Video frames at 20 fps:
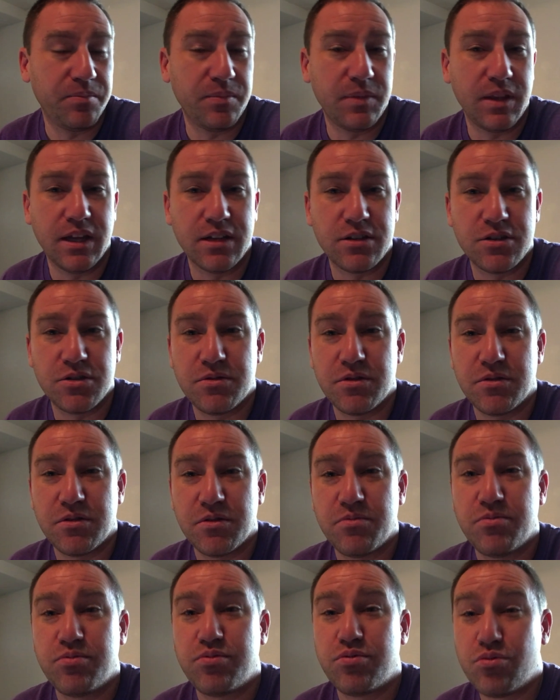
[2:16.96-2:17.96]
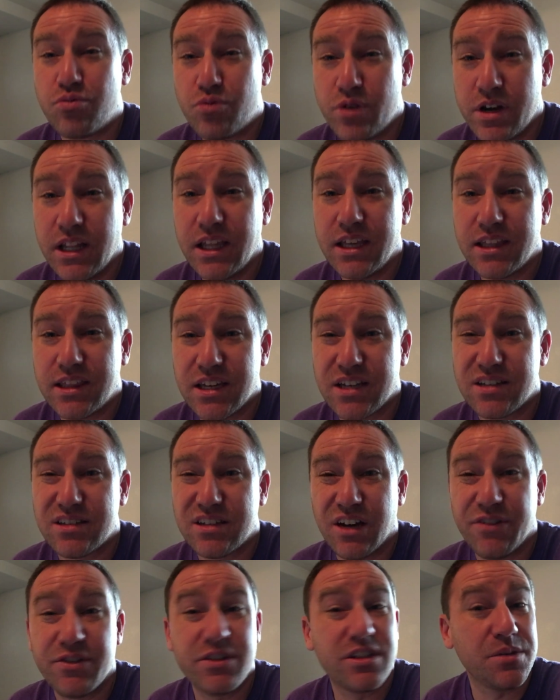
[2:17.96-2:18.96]
It's really thick
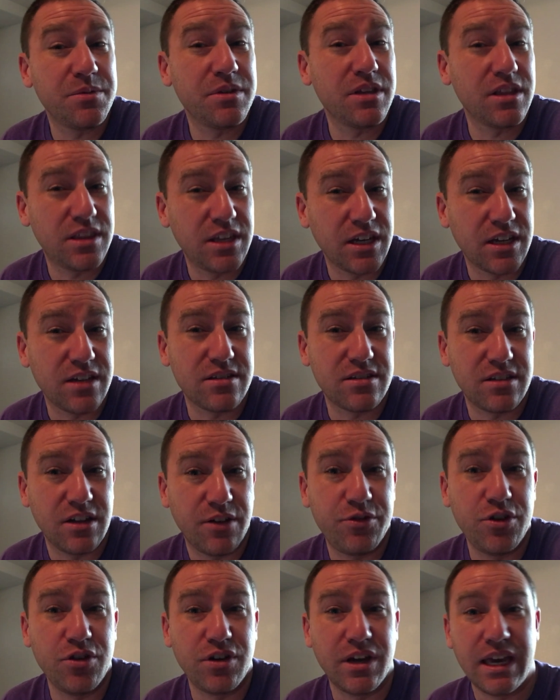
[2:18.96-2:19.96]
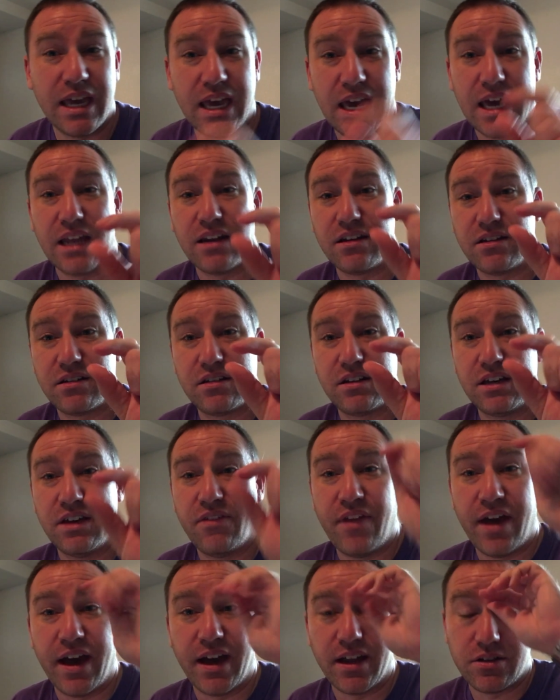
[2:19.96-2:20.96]
stuff. It's some of the thickest stuff you can get
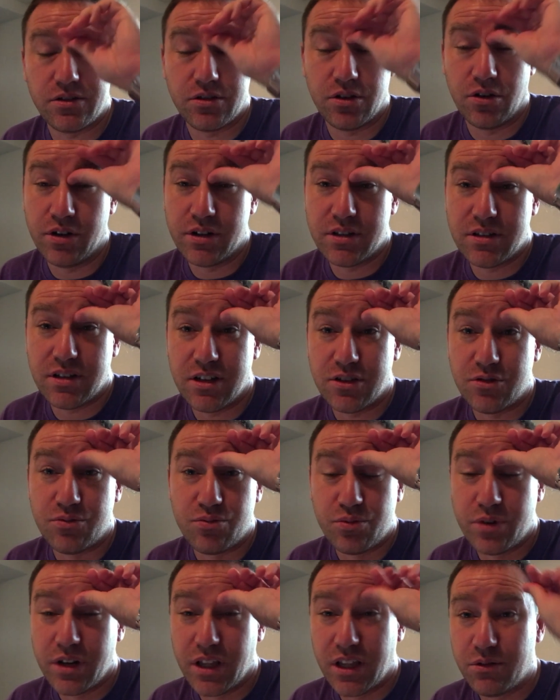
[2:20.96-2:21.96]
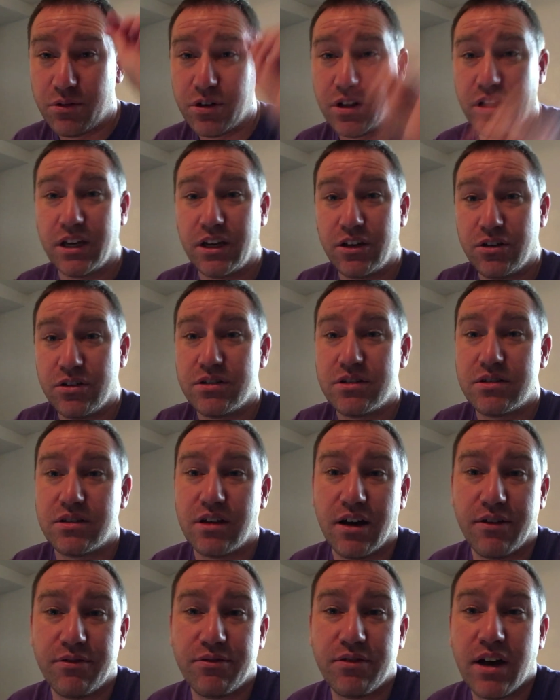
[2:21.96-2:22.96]
in that. So it's really good
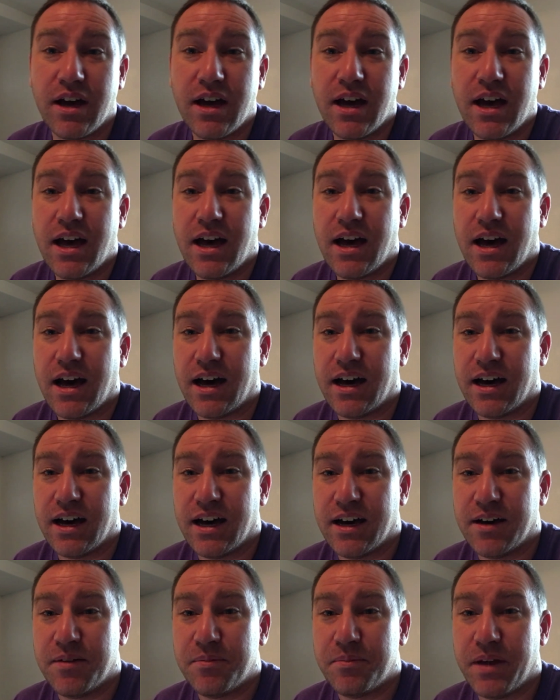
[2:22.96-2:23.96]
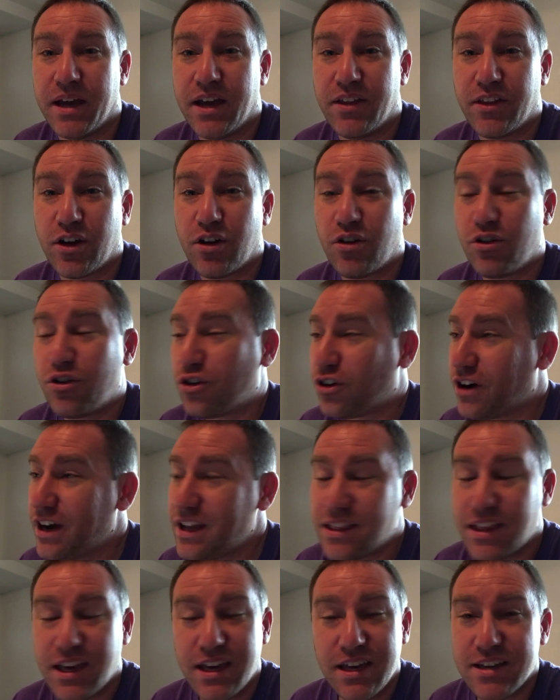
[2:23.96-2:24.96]
stuff. And the
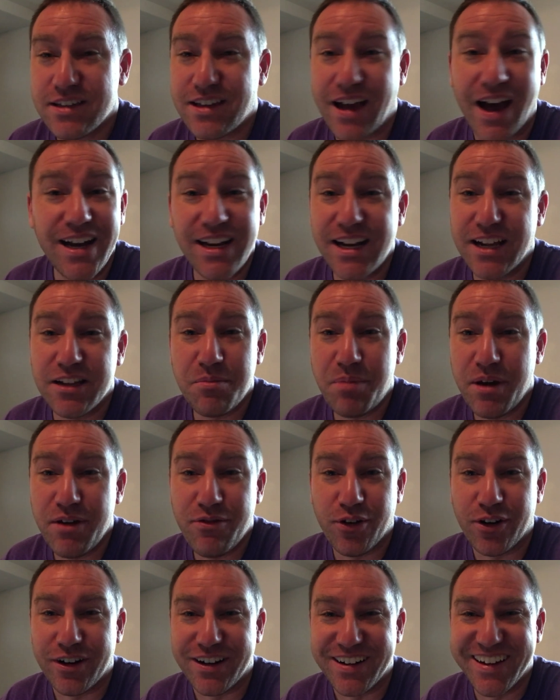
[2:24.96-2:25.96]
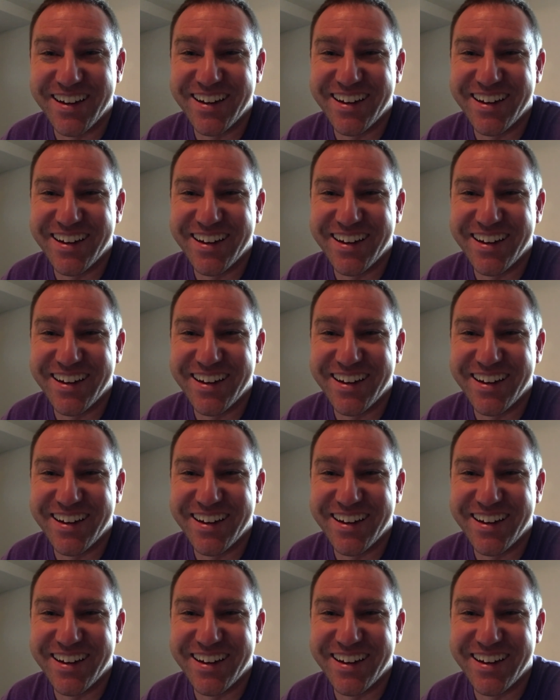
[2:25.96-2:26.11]
great thing is I didn't have to pay for it.